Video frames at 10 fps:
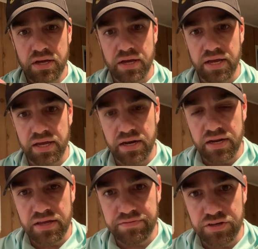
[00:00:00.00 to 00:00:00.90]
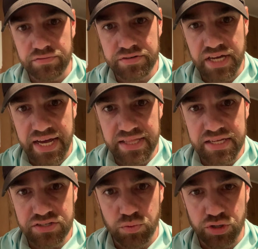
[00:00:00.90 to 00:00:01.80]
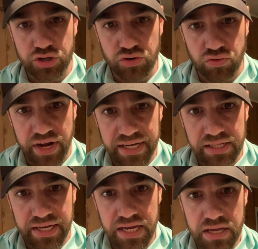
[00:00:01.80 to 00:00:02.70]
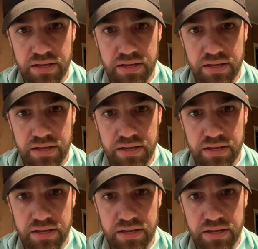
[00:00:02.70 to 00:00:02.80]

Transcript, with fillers: And if you've tied this one correctly,